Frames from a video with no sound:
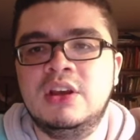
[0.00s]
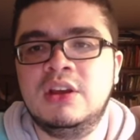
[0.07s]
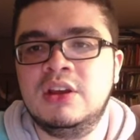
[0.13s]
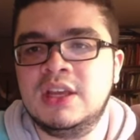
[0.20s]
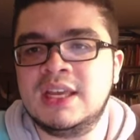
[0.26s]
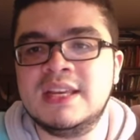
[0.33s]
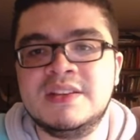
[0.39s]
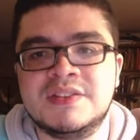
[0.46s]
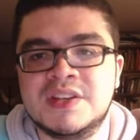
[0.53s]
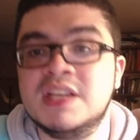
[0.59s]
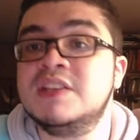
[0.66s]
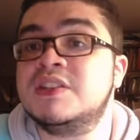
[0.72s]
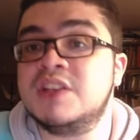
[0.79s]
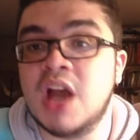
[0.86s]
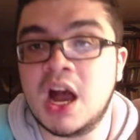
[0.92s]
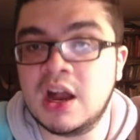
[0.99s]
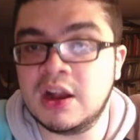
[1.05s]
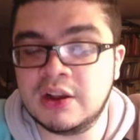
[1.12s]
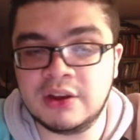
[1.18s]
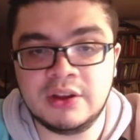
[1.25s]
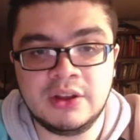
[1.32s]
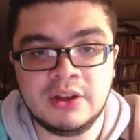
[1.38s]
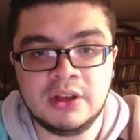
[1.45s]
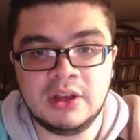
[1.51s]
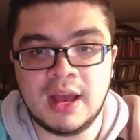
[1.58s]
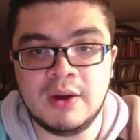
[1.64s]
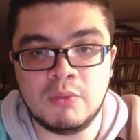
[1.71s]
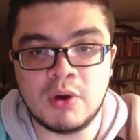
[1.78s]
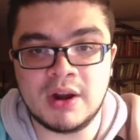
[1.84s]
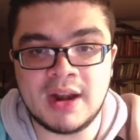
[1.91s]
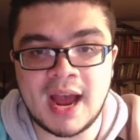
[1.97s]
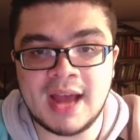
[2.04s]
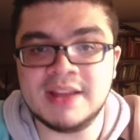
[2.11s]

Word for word: He's he's young and whatnot.